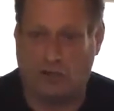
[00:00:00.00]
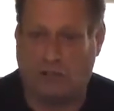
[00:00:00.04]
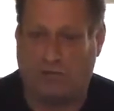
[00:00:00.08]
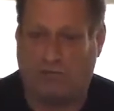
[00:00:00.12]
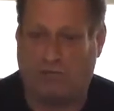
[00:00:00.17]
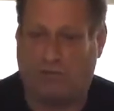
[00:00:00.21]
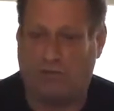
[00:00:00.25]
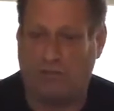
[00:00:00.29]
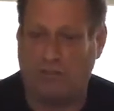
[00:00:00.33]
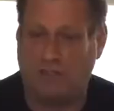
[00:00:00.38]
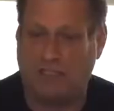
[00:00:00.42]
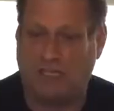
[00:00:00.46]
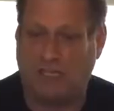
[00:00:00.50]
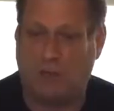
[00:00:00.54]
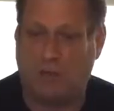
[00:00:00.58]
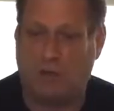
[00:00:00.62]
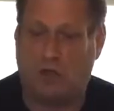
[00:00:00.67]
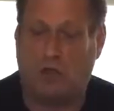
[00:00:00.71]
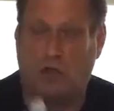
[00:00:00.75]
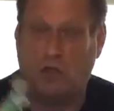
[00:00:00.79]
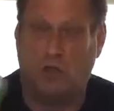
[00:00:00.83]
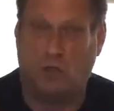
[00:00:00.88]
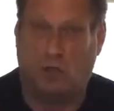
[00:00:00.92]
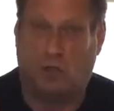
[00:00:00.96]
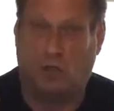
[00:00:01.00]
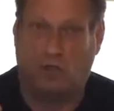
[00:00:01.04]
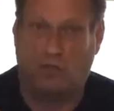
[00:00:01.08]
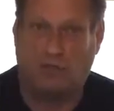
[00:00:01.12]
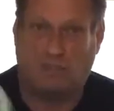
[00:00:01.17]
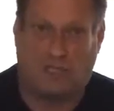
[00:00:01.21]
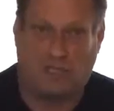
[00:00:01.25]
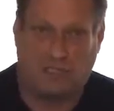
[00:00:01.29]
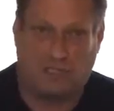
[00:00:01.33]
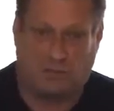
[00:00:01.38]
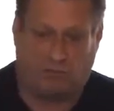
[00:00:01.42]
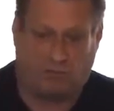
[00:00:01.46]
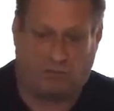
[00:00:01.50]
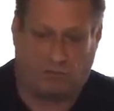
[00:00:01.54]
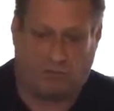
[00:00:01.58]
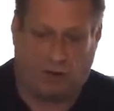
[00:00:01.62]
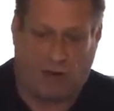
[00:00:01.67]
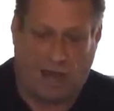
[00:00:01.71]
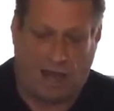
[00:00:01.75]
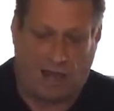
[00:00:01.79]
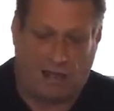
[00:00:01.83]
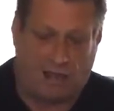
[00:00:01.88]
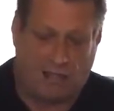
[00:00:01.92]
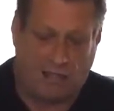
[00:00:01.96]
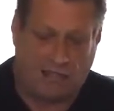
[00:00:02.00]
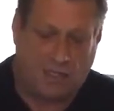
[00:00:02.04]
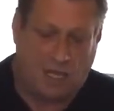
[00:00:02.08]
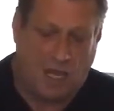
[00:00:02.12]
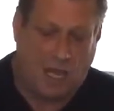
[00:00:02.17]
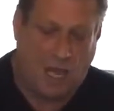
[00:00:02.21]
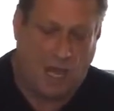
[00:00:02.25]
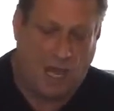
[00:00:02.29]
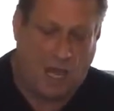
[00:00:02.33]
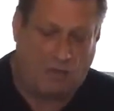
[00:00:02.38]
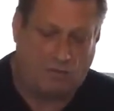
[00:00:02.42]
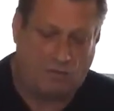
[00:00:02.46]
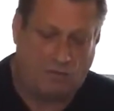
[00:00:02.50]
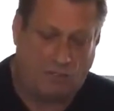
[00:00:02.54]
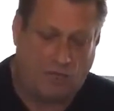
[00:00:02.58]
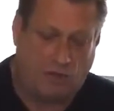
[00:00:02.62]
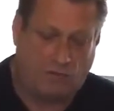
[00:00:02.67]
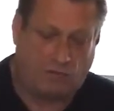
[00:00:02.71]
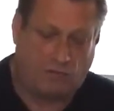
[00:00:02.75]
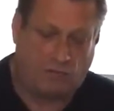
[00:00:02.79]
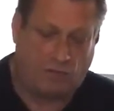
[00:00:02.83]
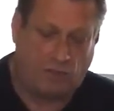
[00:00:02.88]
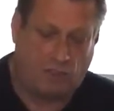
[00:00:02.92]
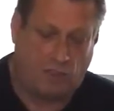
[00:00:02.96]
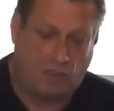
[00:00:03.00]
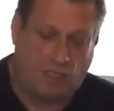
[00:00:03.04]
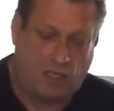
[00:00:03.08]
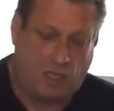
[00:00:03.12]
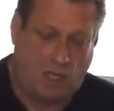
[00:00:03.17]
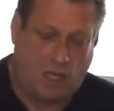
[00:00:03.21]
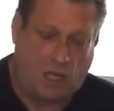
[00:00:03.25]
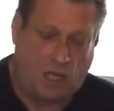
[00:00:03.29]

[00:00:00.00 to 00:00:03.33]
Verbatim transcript: So first thing I want to do is we're going to take some varieties of different